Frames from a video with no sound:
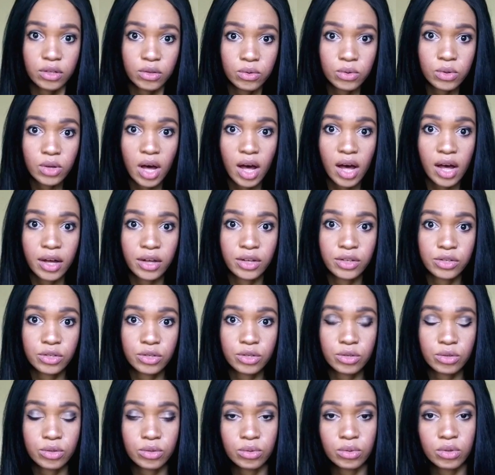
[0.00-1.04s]
you
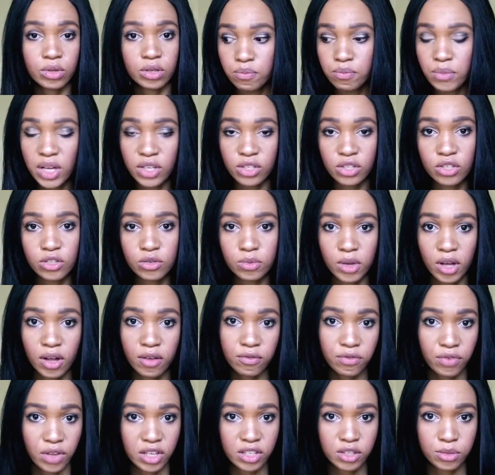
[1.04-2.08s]
guys who message me
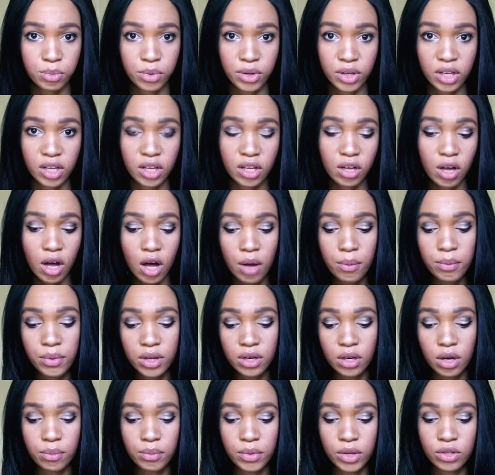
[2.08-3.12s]
on Facebook and
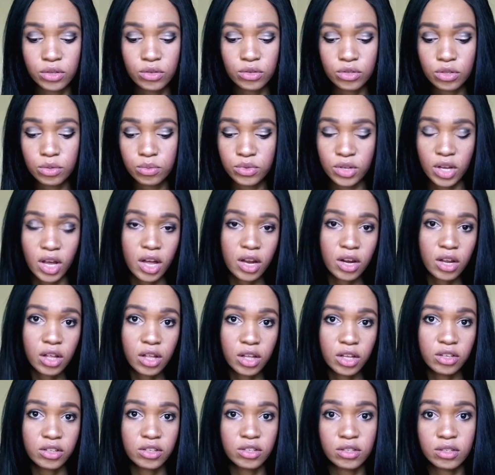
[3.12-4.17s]
comment on my YouTube
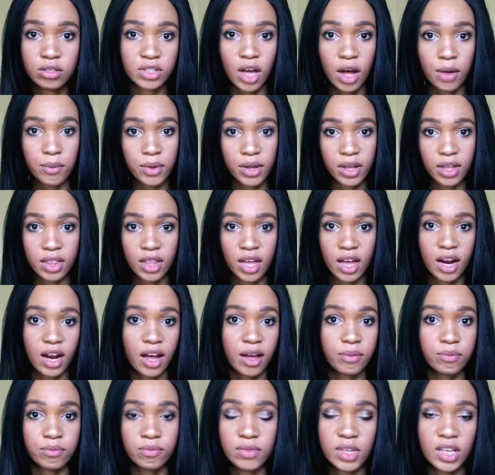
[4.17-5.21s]
channel and tell me that
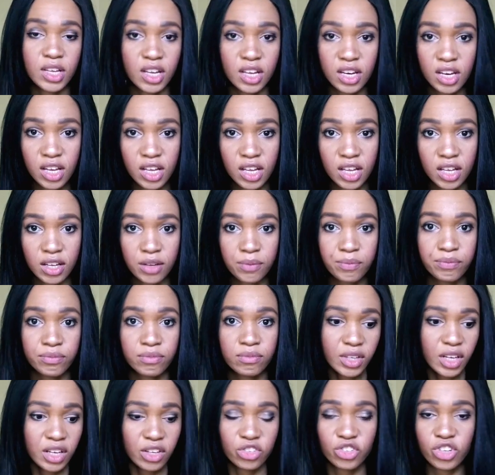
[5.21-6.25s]
I'm eating
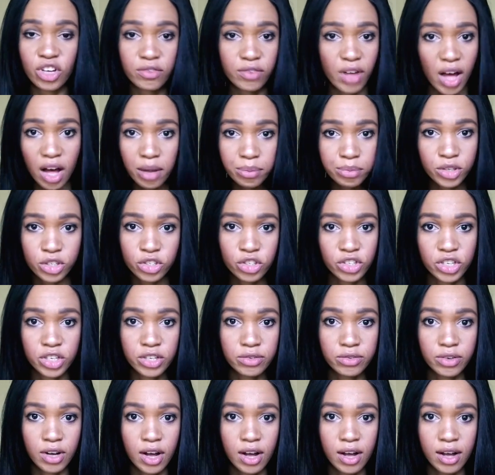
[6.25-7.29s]

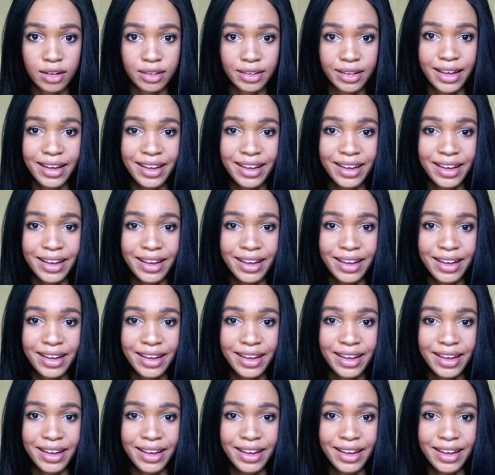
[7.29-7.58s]
cevapcici wrong.